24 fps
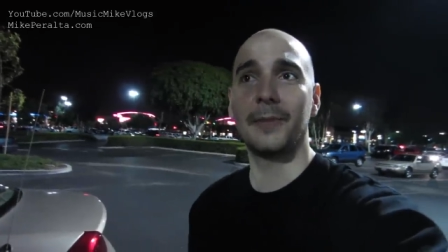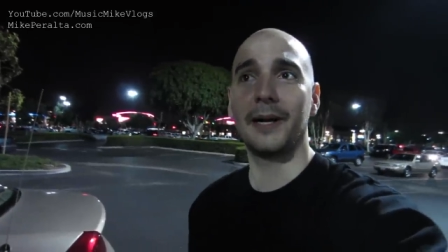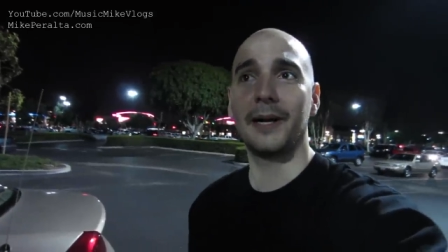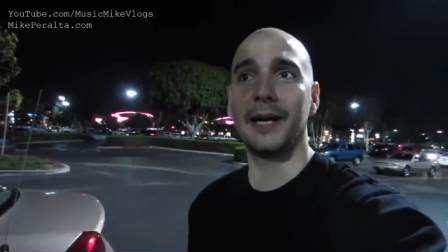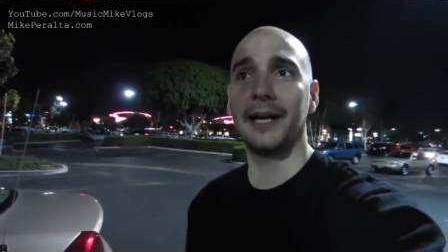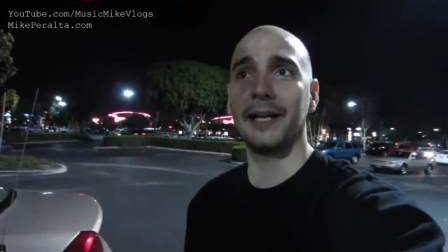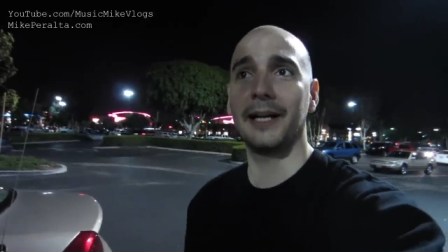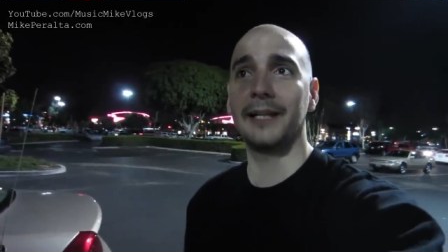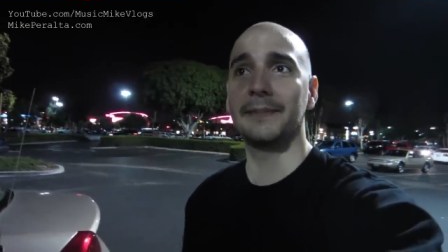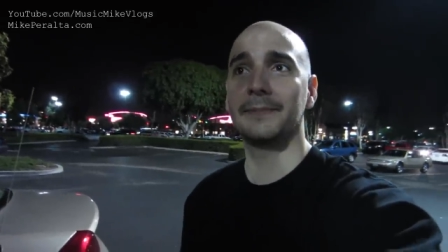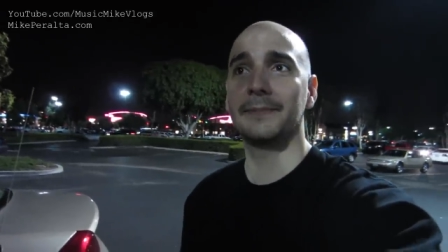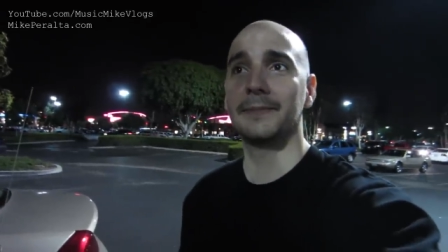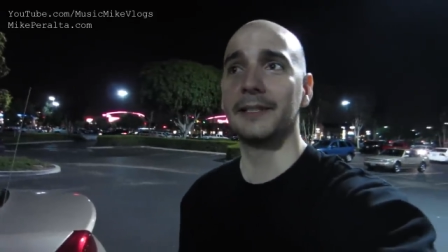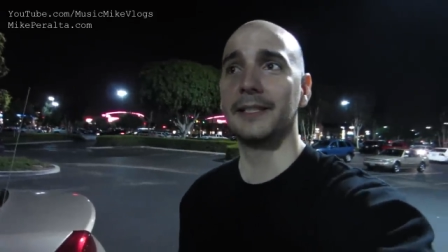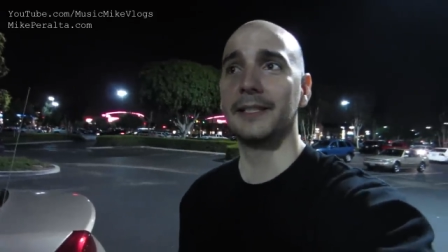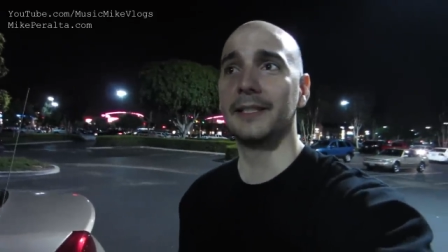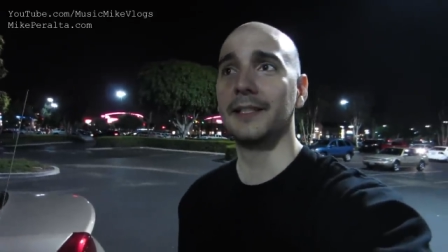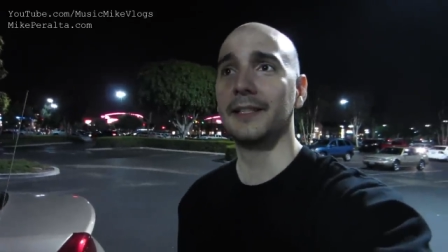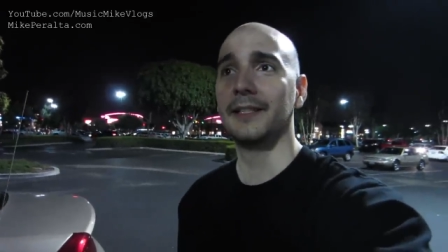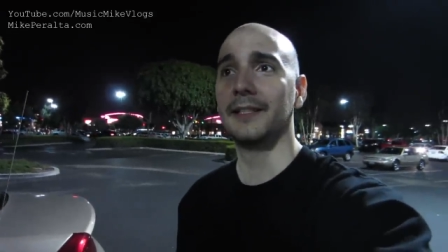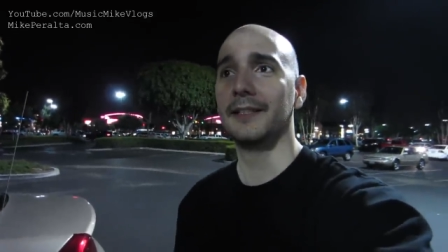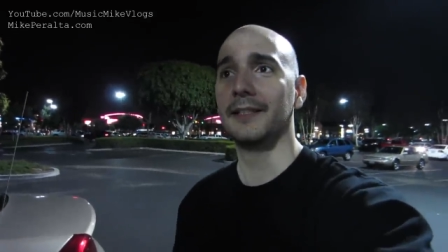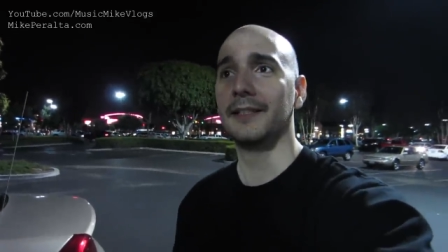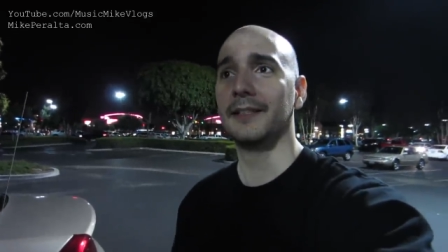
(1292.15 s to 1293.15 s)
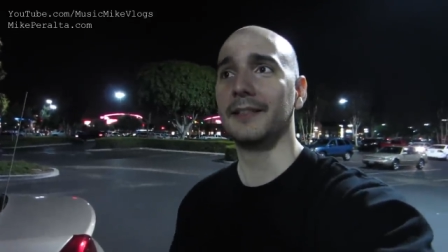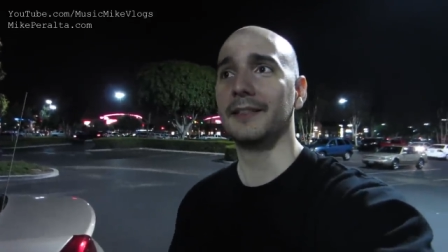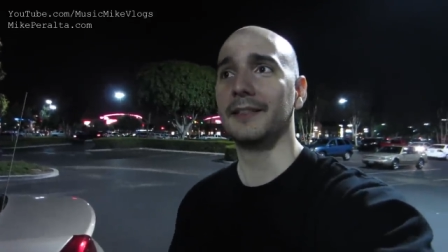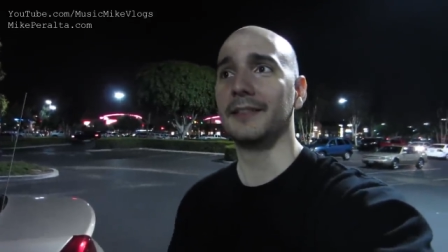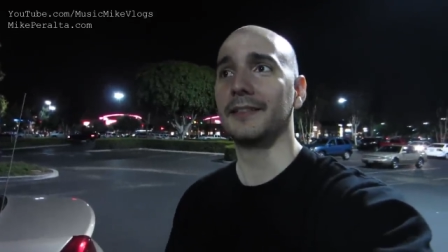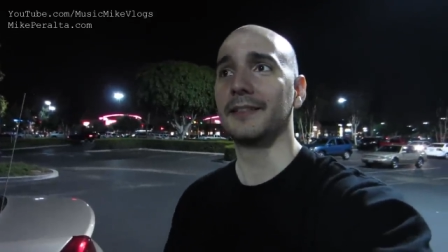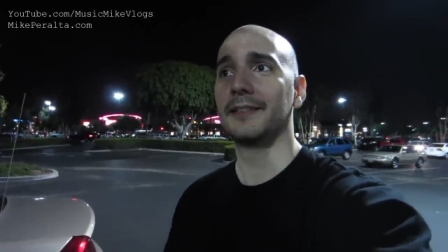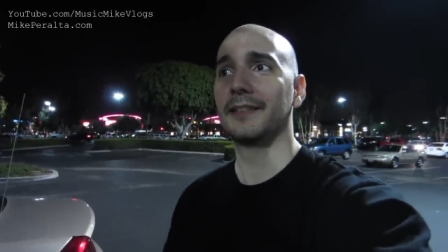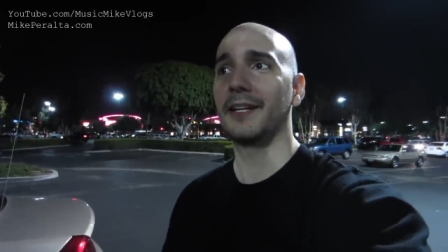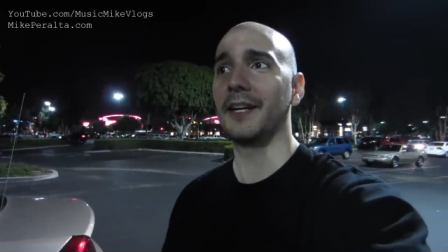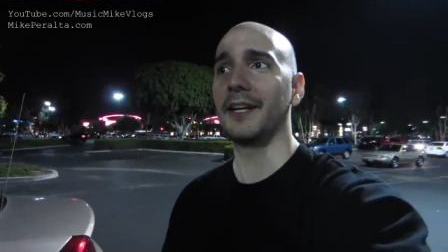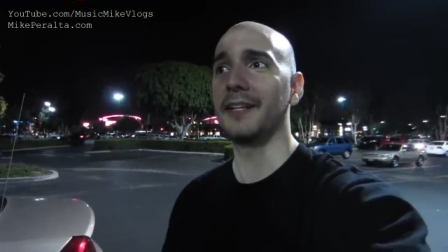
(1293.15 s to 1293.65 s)
by
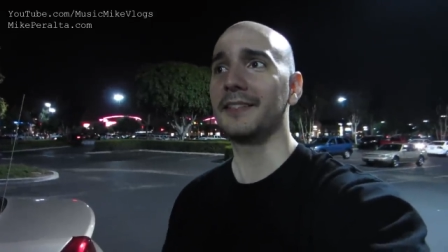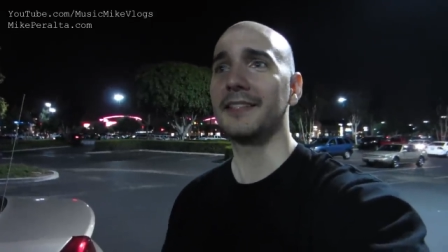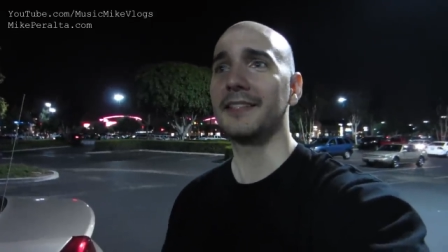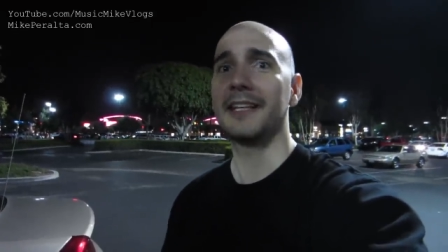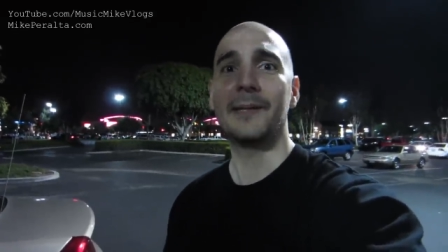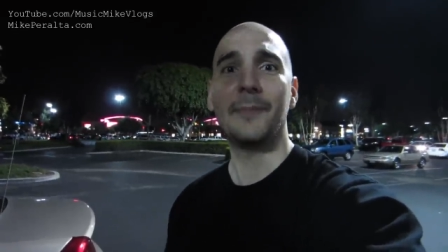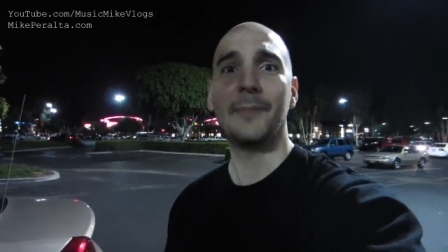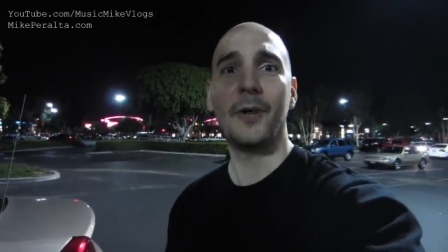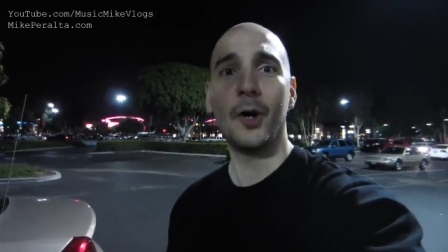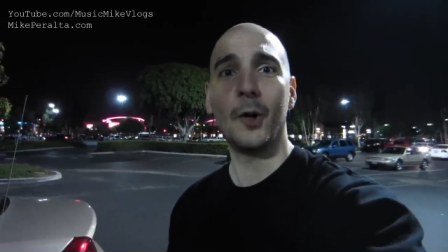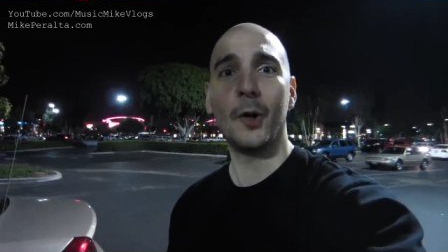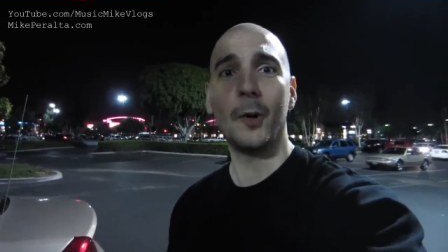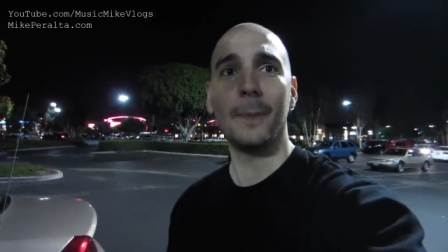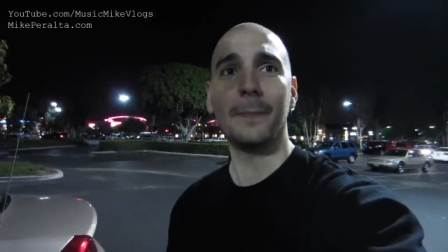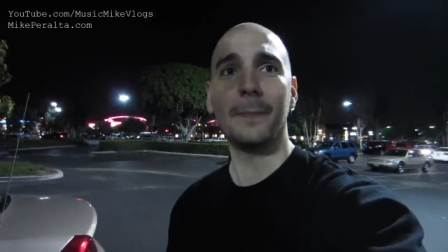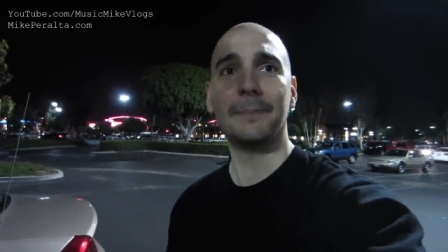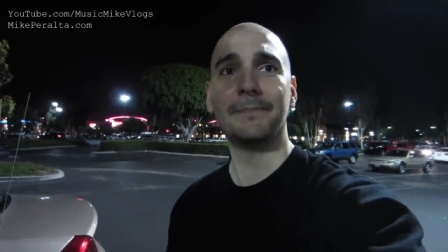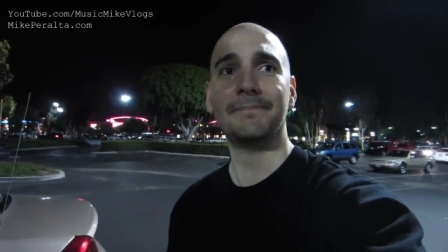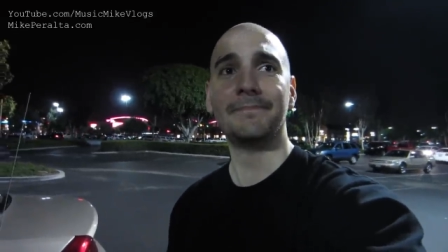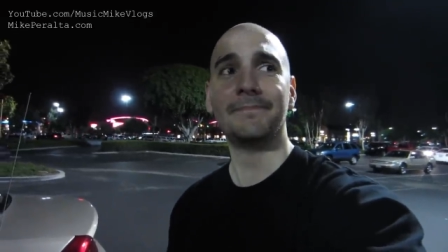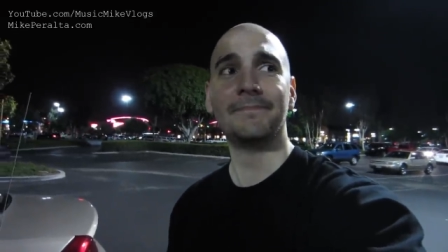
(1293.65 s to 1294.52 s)
I'm Home.